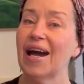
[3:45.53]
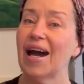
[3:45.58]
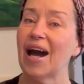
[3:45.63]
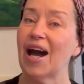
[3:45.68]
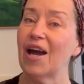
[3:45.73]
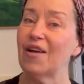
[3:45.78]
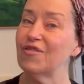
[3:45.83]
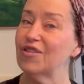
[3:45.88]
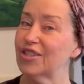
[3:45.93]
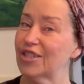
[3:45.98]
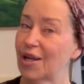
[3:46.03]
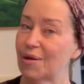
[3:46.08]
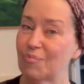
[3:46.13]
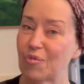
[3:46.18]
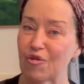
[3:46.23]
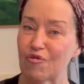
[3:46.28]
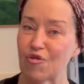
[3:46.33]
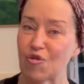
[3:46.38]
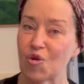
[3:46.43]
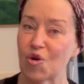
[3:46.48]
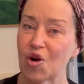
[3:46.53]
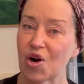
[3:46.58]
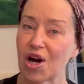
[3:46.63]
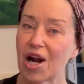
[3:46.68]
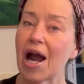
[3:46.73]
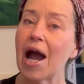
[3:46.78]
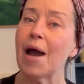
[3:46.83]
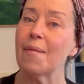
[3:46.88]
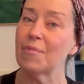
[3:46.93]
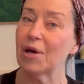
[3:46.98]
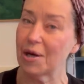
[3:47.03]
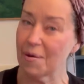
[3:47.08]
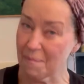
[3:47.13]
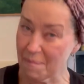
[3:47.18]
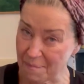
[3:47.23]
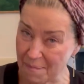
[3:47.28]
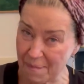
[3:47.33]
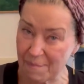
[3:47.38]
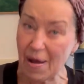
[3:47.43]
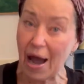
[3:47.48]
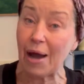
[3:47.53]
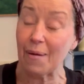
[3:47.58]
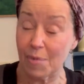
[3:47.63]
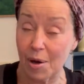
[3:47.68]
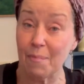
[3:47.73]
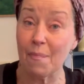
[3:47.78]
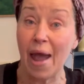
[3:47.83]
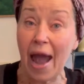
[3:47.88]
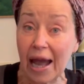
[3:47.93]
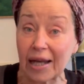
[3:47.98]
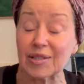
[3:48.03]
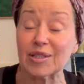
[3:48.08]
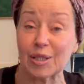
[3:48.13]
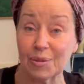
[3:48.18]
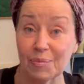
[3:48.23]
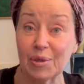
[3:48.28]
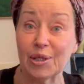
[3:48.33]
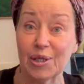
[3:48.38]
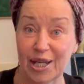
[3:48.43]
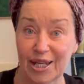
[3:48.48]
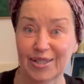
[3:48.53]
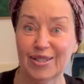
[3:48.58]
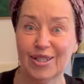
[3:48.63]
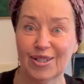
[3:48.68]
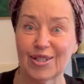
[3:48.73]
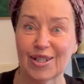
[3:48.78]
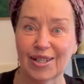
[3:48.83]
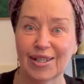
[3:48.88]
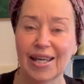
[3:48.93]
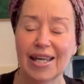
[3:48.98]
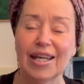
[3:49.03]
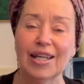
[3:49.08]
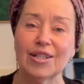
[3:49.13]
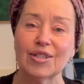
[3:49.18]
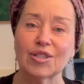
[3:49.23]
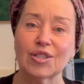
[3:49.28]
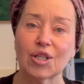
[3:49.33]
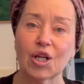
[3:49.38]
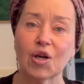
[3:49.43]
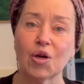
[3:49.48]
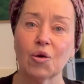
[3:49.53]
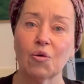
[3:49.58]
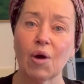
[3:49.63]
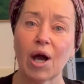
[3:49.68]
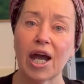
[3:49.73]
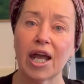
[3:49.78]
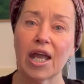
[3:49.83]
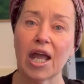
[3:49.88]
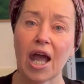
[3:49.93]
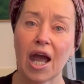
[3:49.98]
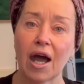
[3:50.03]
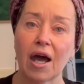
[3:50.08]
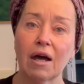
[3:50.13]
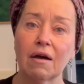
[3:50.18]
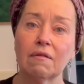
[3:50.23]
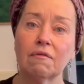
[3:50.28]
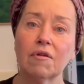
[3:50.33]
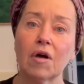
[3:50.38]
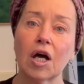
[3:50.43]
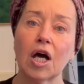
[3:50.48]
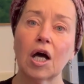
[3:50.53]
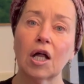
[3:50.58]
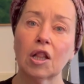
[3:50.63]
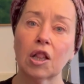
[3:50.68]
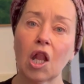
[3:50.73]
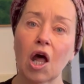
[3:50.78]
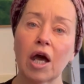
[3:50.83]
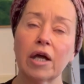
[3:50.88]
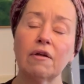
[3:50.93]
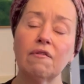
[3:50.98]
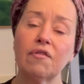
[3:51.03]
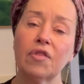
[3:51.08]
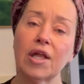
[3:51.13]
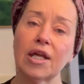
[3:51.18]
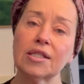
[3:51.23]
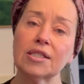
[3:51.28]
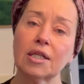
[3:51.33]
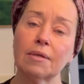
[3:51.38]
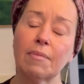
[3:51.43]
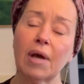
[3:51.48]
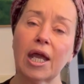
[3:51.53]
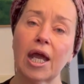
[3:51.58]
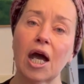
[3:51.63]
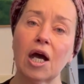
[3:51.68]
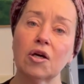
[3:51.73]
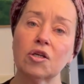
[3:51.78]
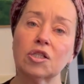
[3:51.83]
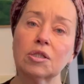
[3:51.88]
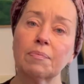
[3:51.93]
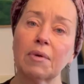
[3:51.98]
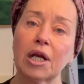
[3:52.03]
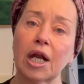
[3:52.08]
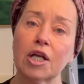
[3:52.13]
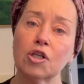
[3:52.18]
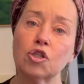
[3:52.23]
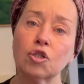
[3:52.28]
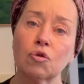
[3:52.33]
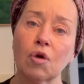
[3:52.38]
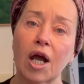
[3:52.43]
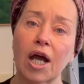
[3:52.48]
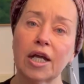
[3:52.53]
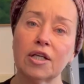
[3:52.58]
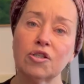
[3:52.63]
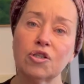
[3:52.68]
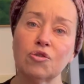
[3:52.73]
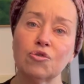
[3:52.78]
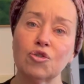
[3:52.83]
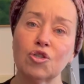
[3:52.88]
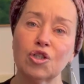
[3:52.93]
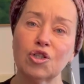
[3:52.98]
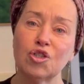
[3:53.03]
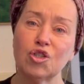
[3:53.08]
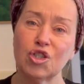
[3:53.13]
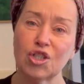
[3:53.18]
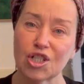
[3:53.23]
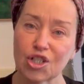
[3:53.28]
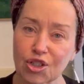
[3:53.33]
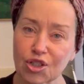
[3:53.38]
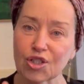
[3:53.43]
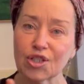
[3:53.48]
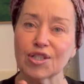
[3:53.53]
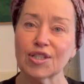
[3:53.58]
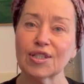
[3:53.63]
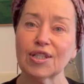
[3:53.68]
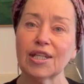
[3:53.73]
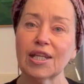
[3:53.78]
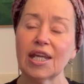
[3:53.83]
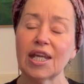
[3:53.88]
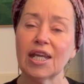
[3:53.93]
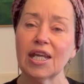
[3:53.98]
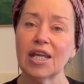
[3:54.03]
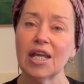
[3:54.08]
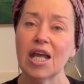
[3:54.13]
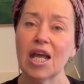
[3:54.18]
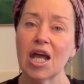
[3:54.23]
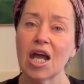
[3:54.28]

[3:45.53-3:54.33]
I've said before, I'm a maximalist. So I have a lot of things in my house, but I try to judiciously